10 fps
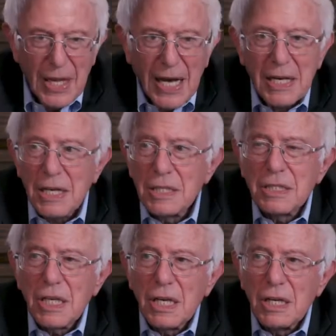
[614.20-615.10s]
That
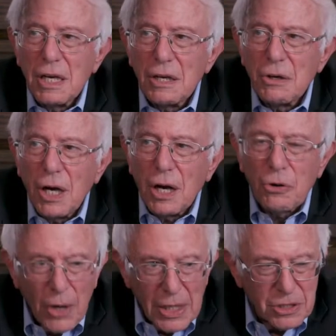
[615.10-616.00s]
is a
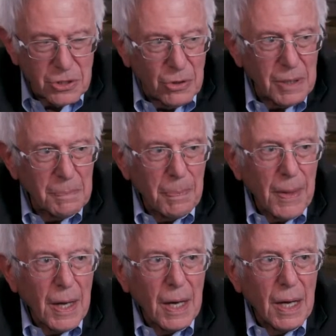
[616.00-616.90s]
great song.
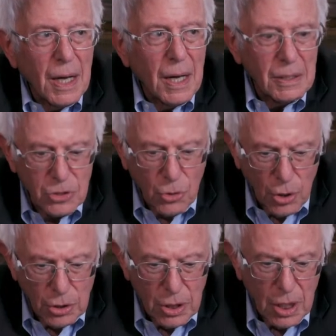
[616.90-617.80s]
It's
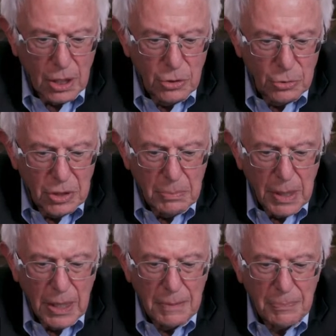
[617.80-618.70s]
called A Union
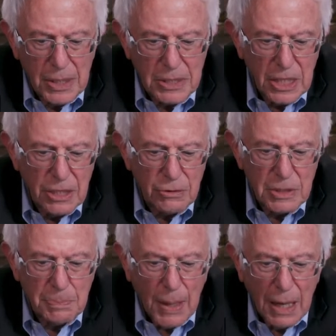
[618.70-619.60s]
Maid. The singer
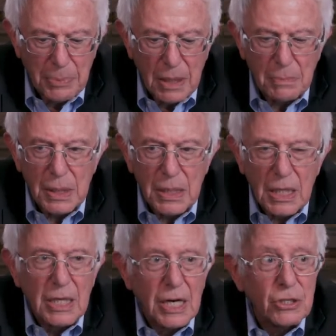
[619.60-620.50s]
is Bobby
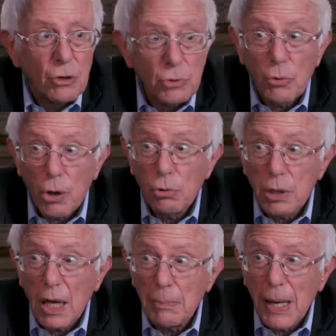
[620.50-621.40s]
McGee, and I don't know a whole
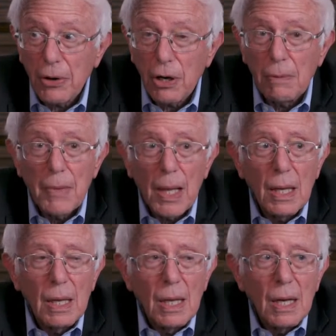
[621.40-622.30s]
lot about her.
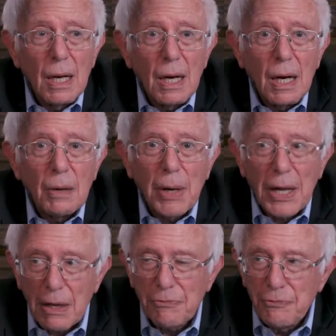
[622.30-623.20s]
But
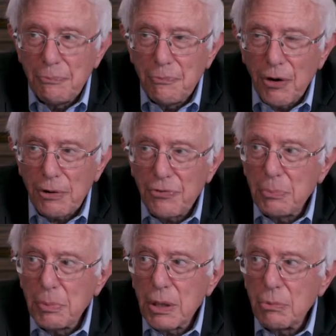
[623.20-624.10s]
I am very
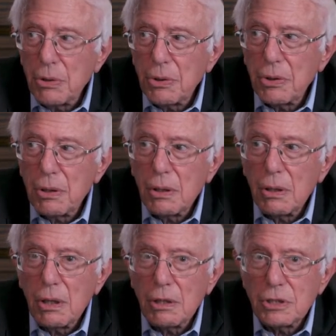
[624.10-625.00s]
familiar with
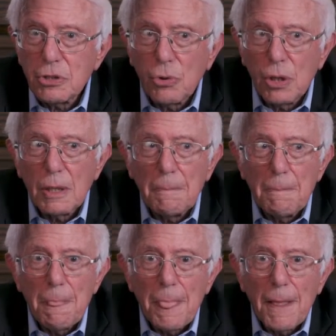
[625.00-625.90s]
her song
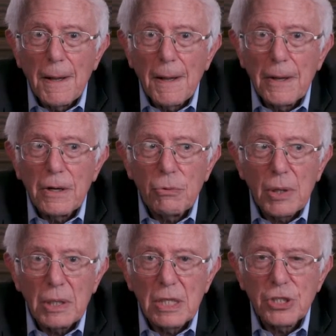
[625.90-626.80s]
and her
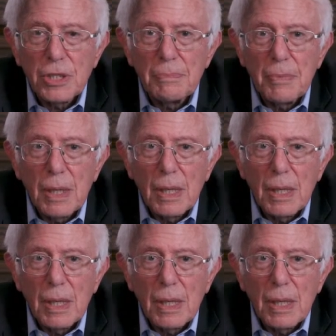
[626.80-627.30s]
rendition.